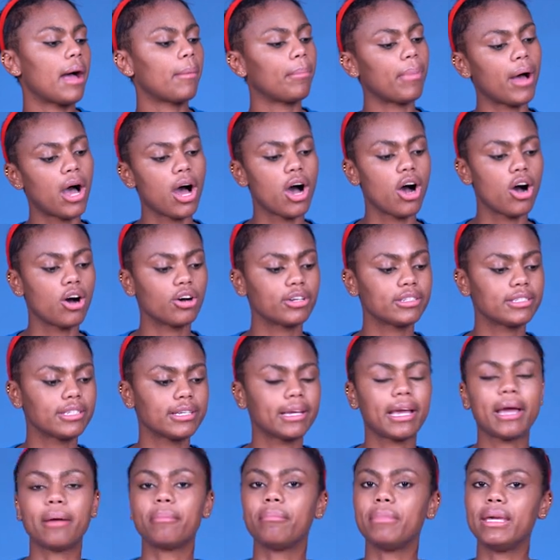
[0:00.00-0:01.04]
about
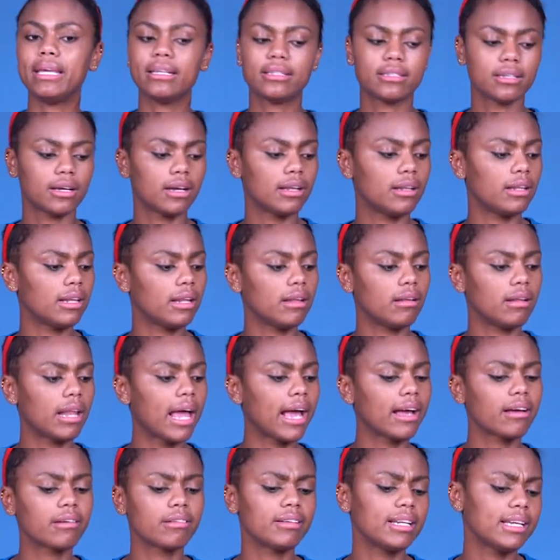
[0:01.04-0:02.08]
a meter,
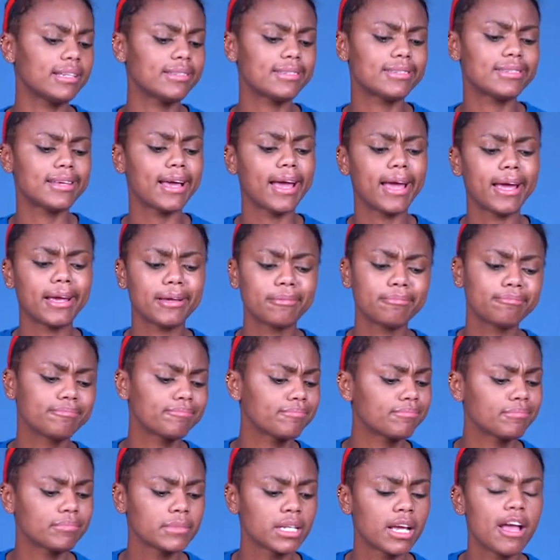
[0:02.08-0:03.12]
like let's say
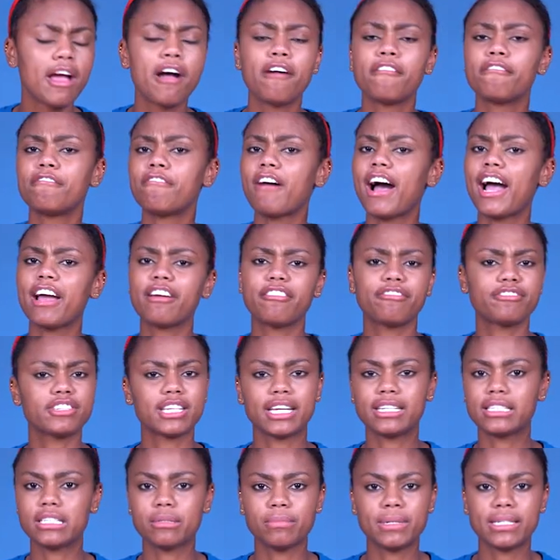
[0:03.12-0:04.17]
five
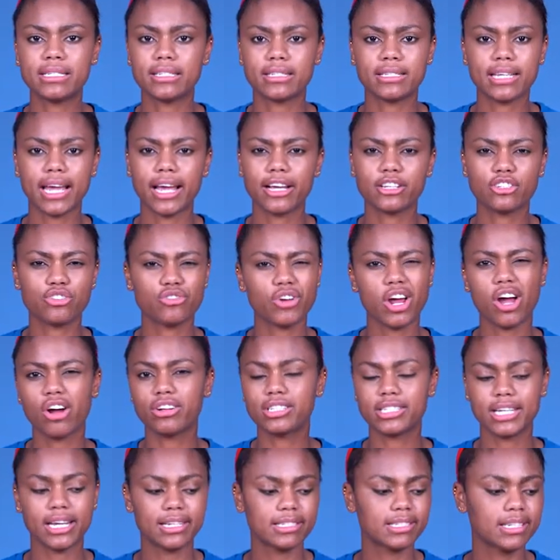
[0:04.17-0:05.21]
centimeters extra or
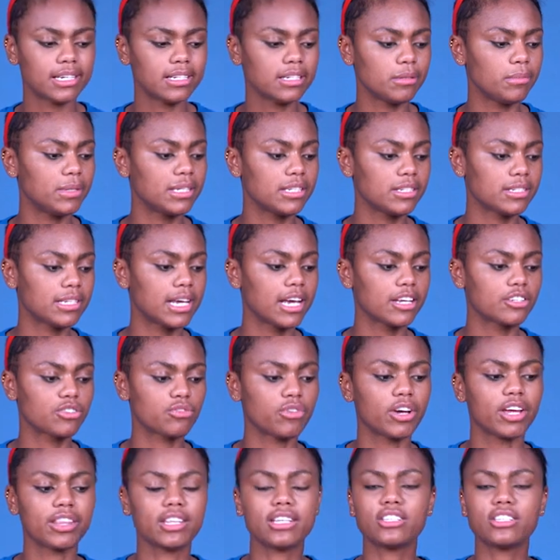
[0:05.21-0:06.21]
10 centimeters extra.